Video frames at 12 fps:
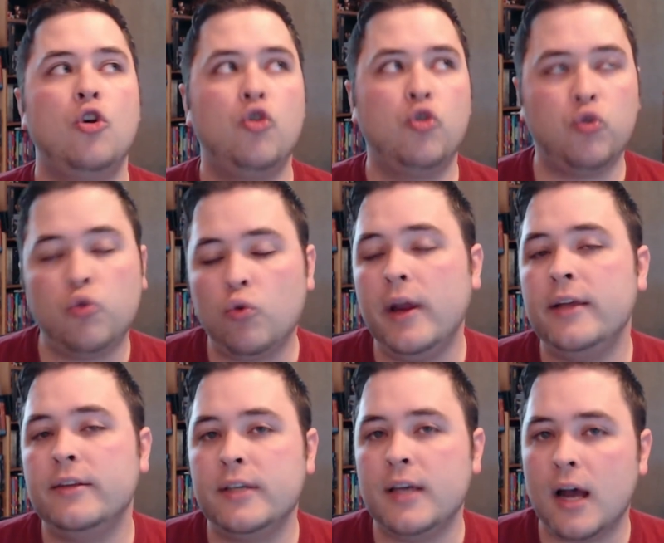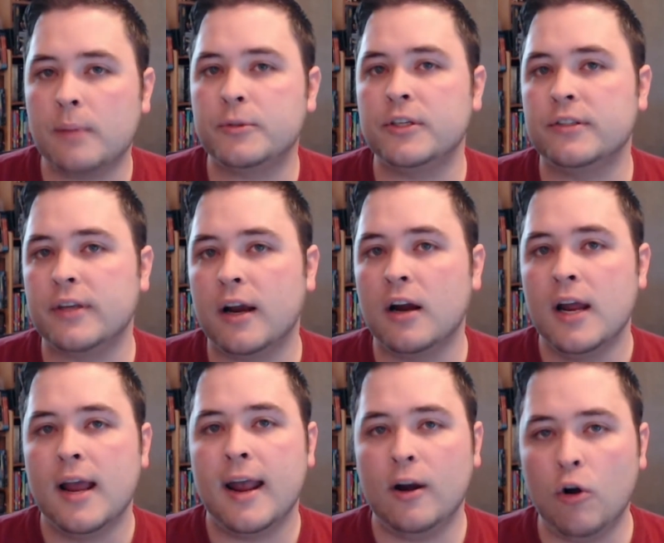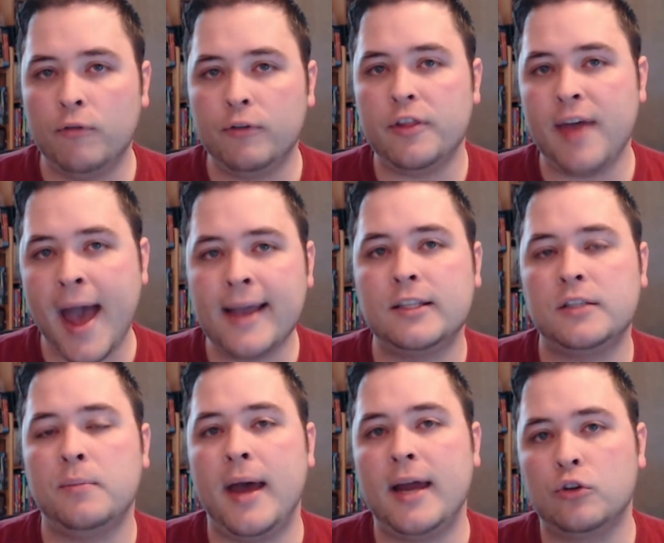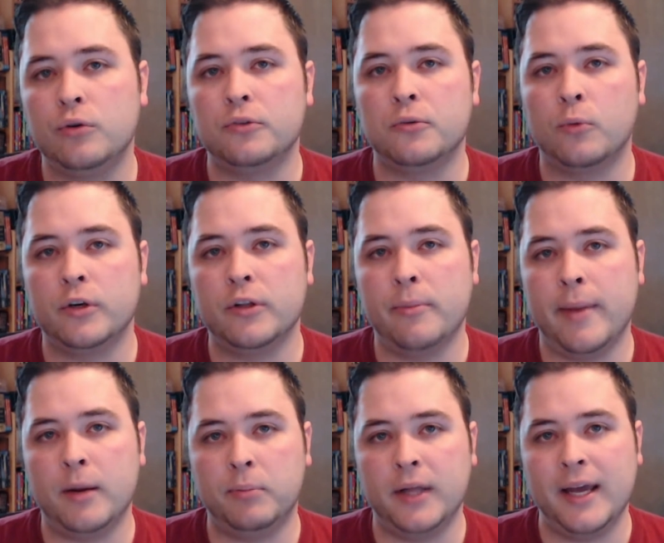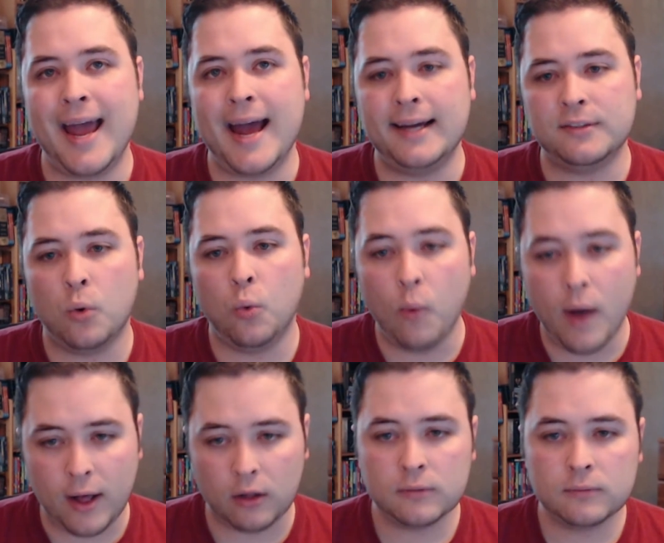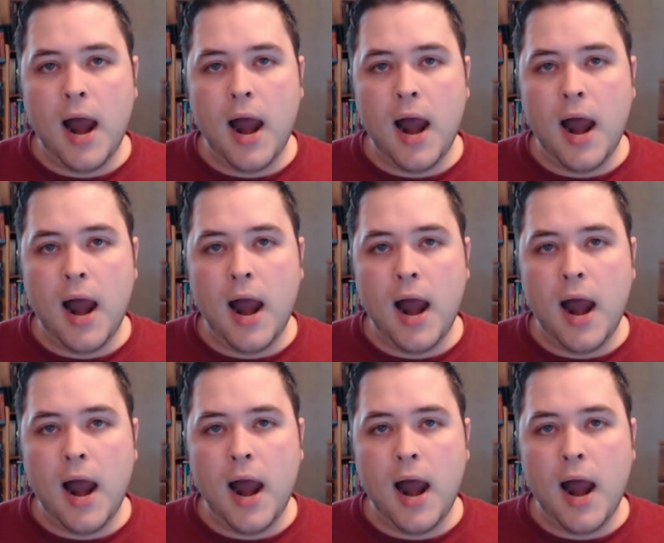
Crazy options there, and hopefully that gets the Battlecruiser more into the meta play as well.